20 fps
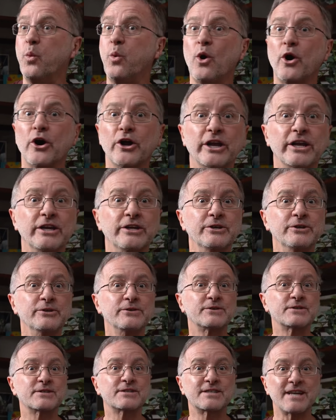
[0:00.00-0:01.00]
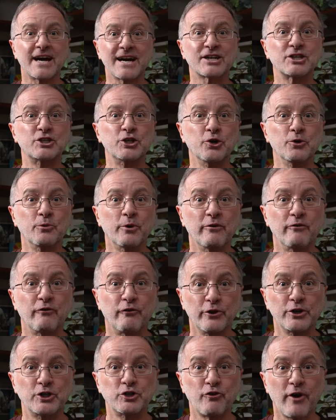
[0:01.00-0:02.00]
what is stuck to your
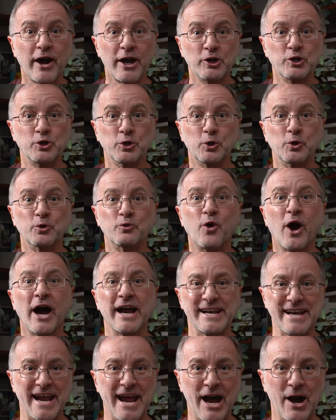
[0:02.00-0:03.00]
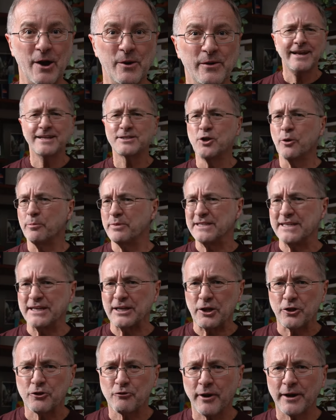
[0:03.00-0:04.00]
refrigerator door right now? It's not
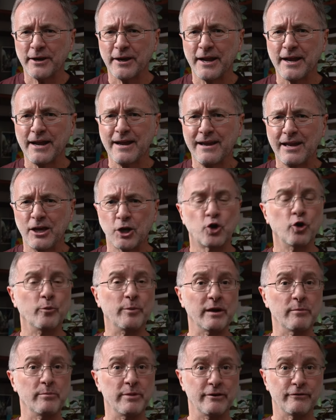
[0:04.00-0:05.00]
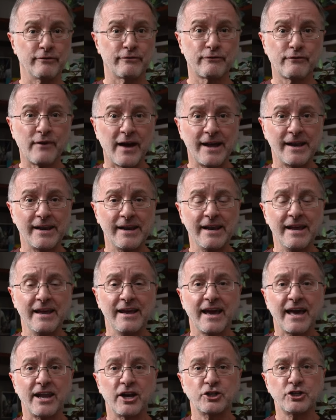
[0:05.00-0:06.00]
particularly threatening, it could be a bit of fun,
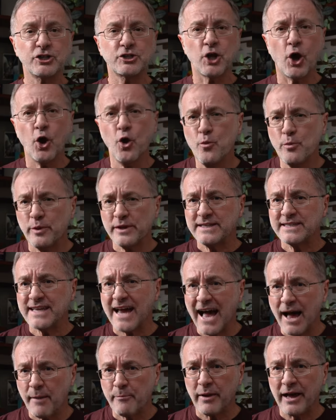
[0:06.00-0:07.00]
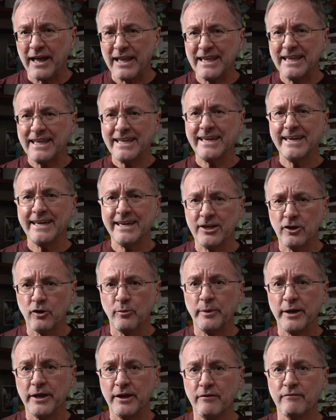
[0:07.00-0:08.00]
and it just opens up a little
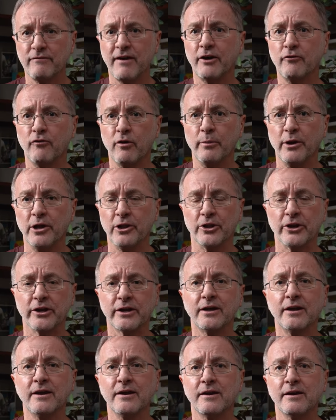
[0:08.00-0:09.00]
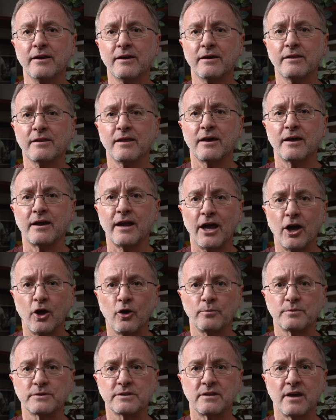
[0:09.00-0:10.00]
bit of vulnerability that
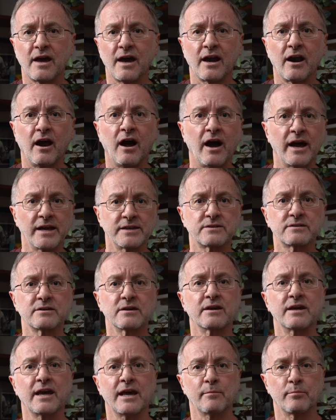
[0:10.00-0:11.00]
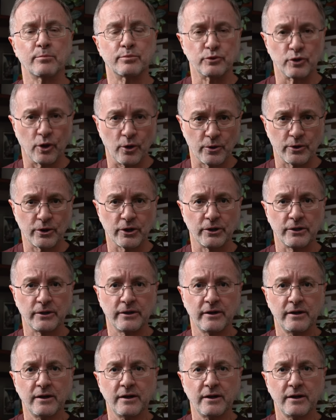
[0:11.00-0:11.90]
helps that ice get broken.